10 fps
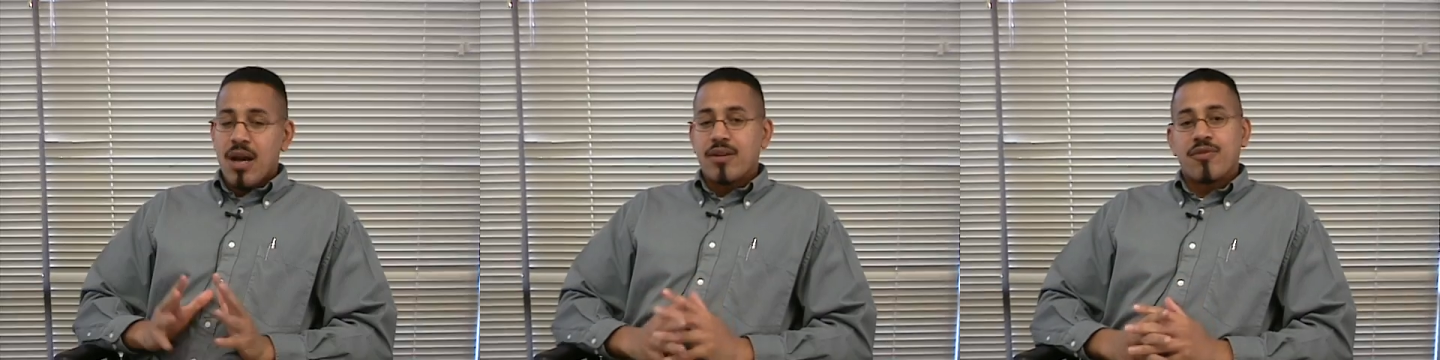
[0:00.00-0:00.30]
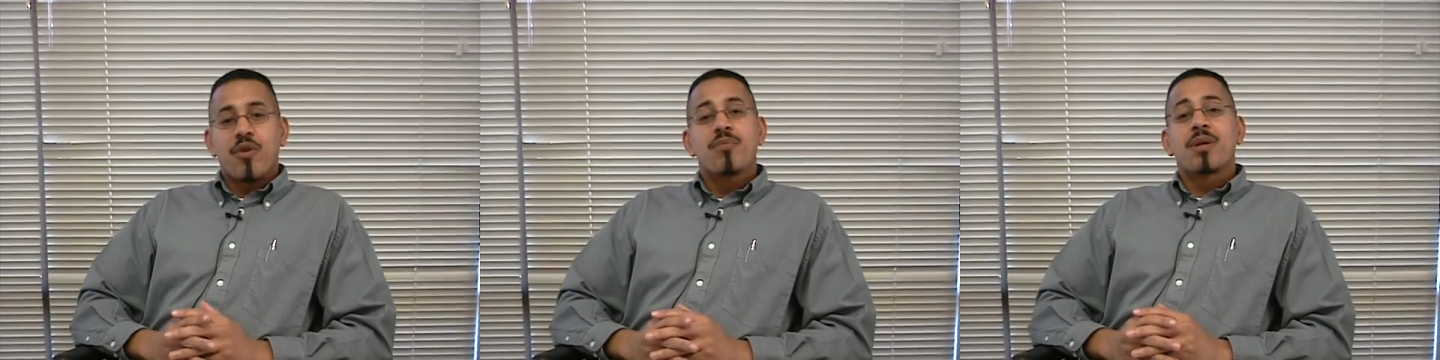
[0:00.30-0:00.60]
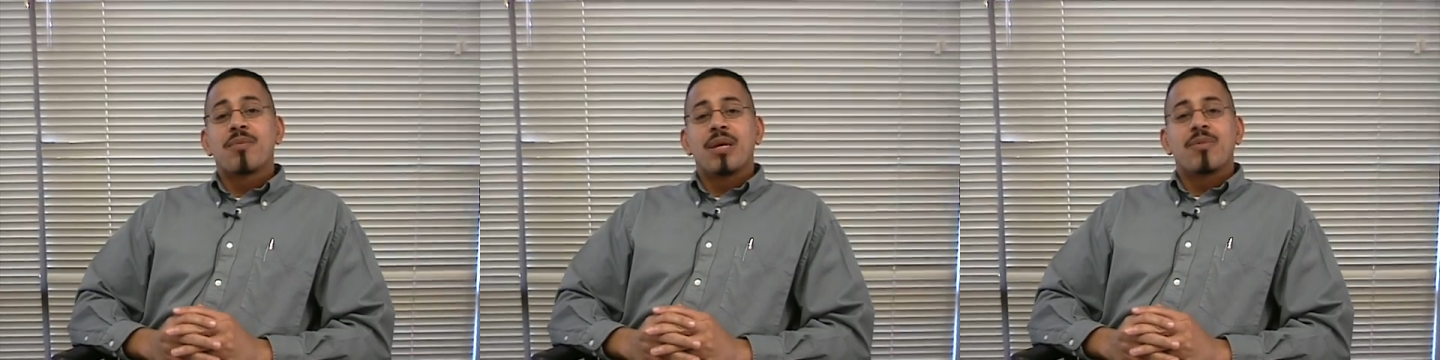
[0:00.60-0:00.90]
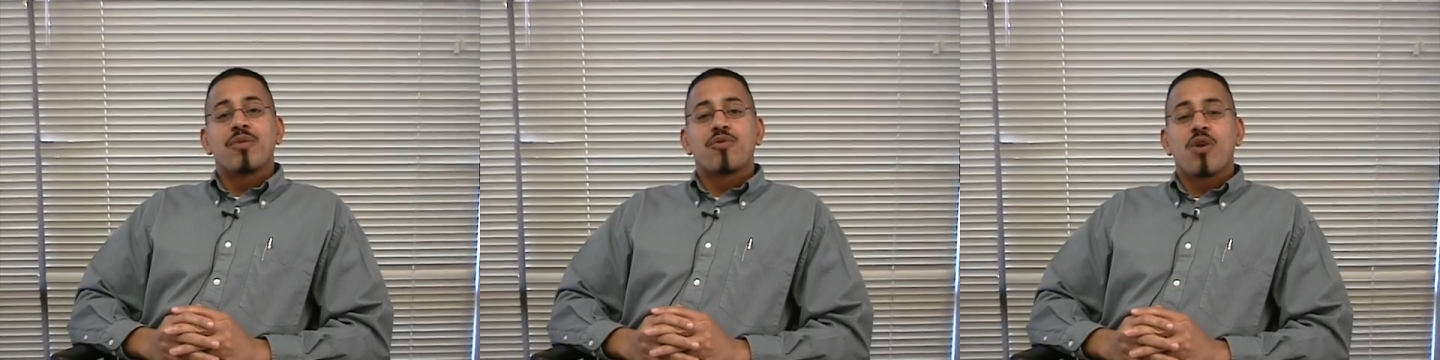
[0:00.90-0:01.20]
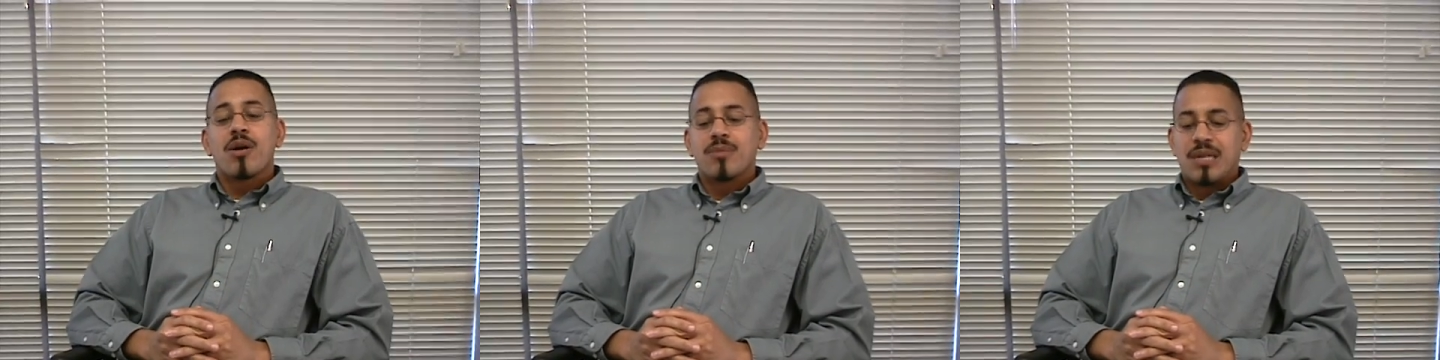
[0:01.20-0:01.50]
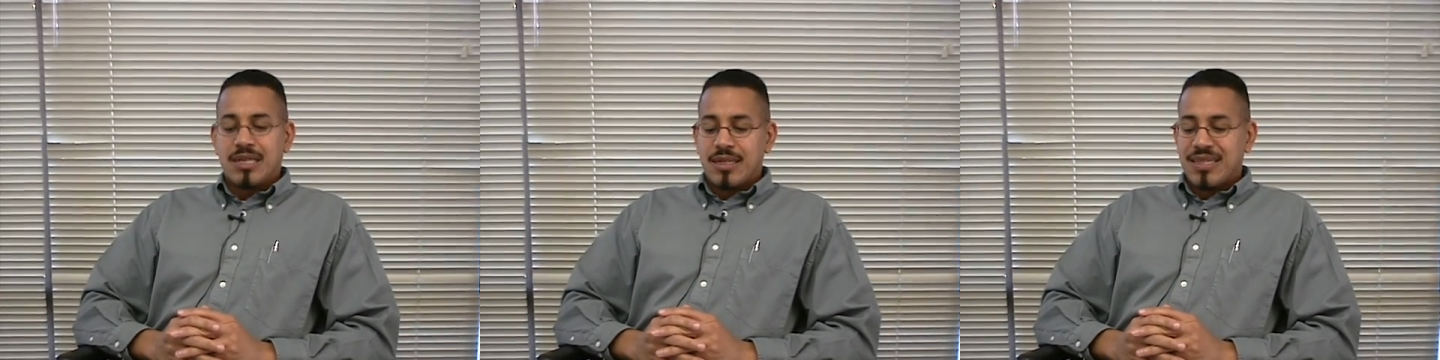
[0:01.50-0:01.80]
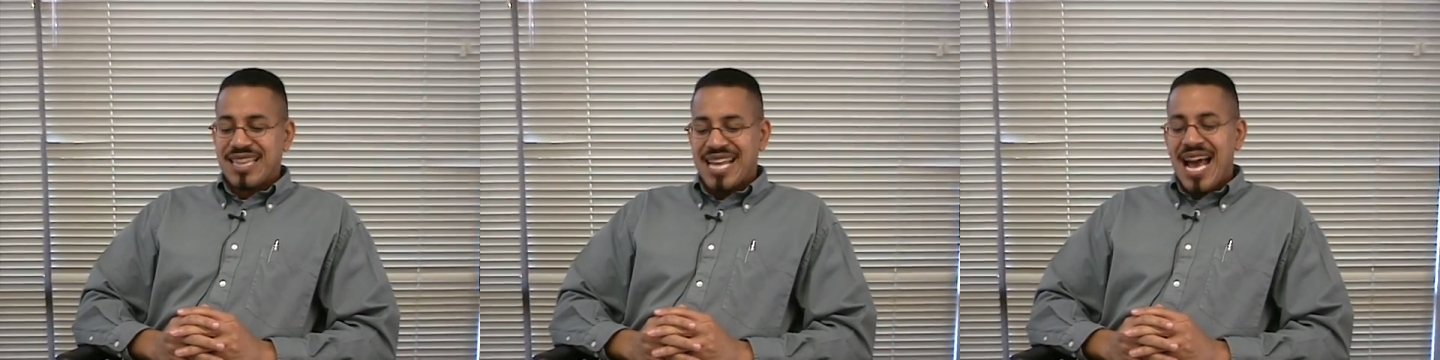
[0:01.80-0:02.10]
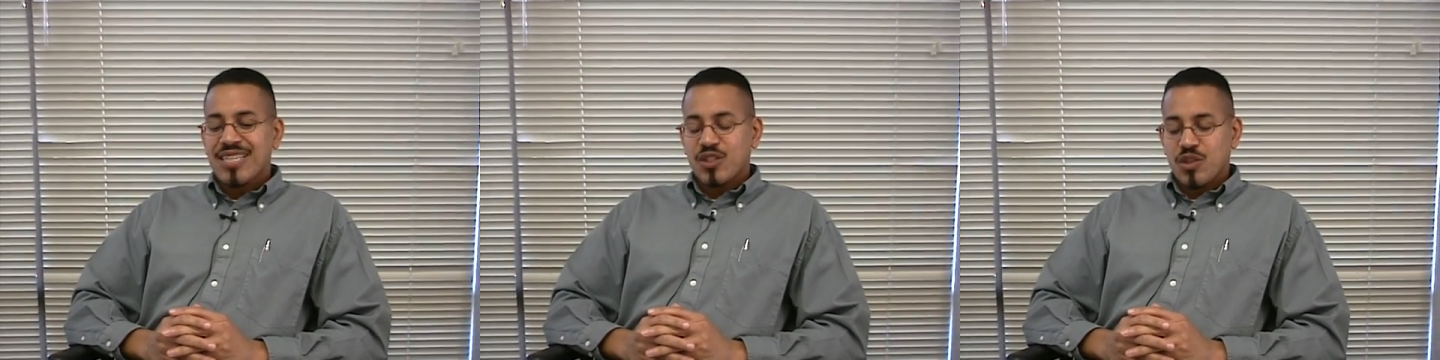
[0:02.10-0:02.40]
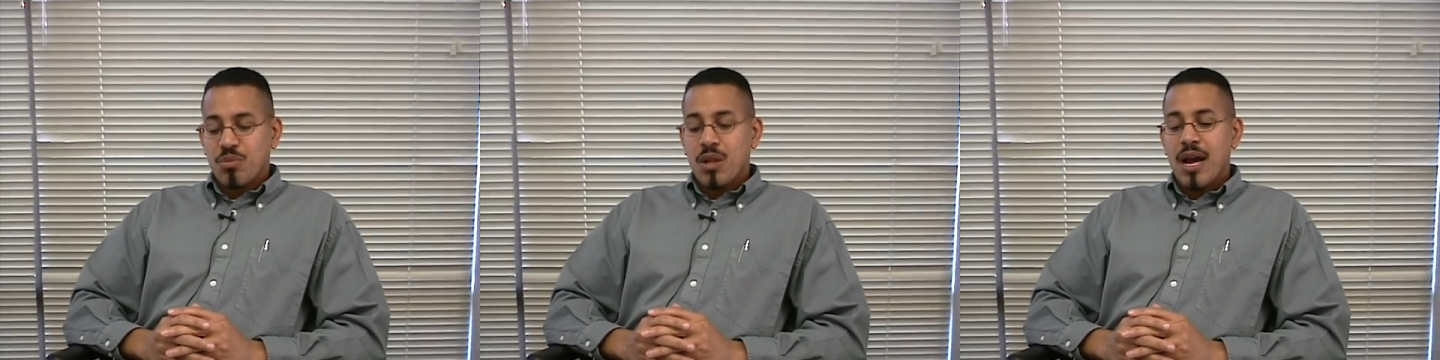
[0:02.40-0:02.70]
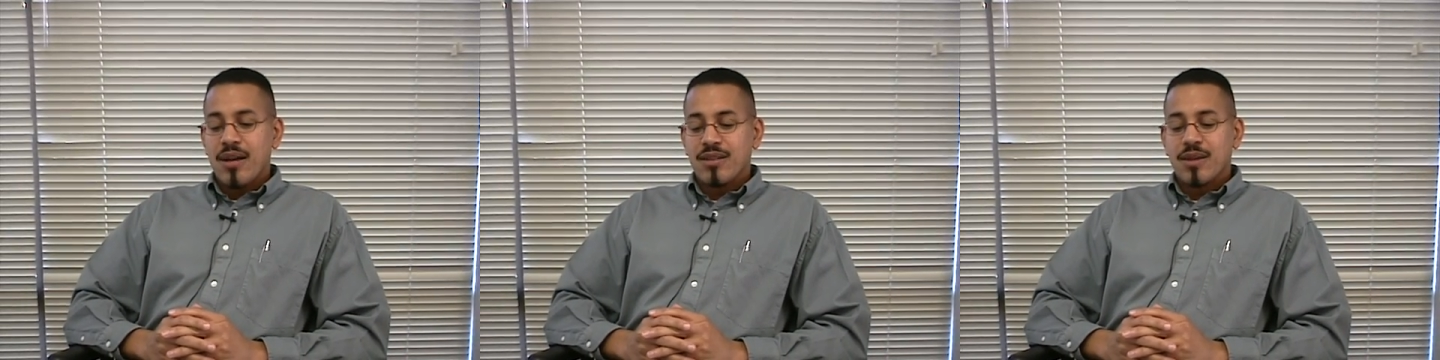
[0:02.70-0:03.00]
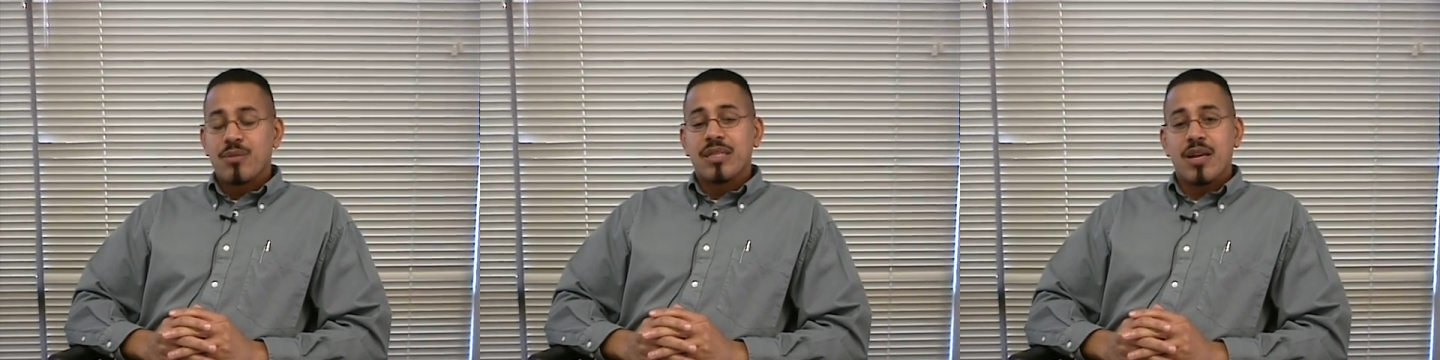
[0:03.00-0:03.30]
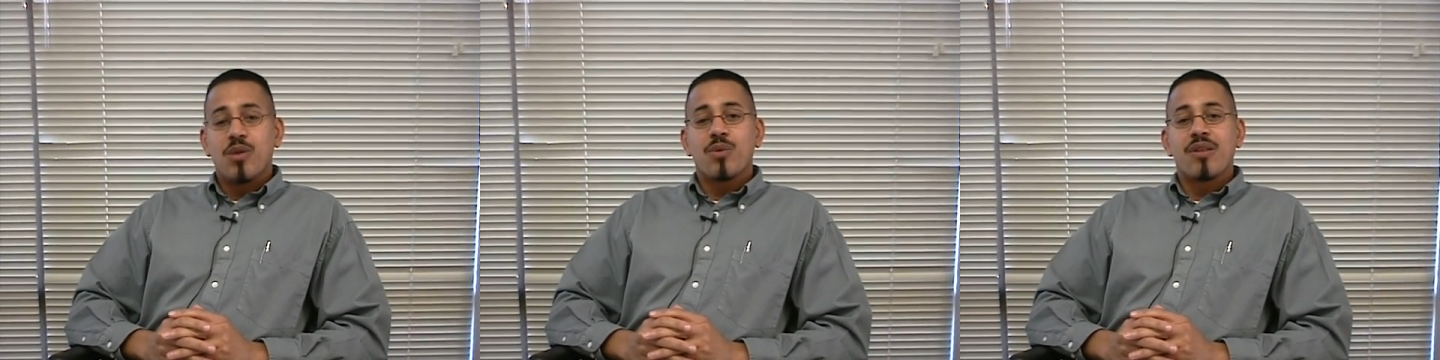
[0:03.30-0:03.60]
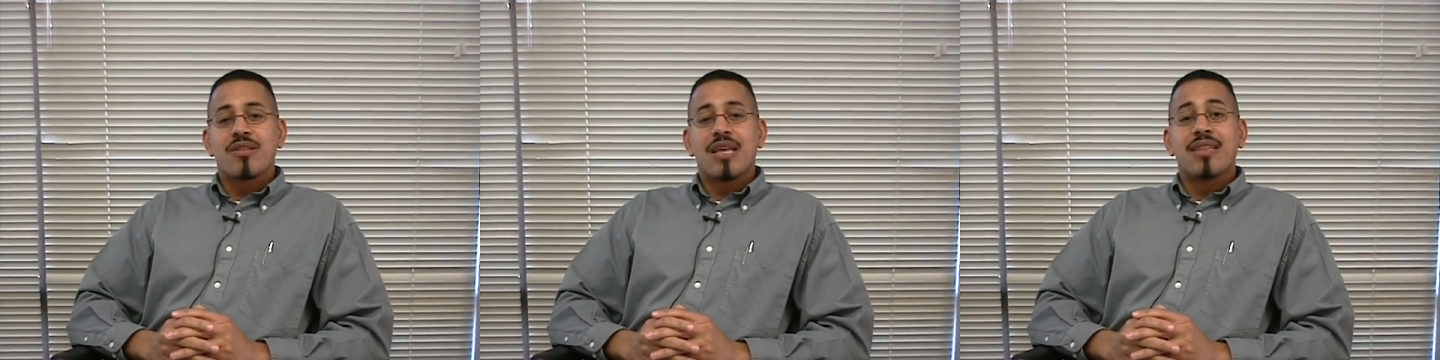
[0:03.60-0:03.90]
gotten a firm commitment from the last supplier that we dealt with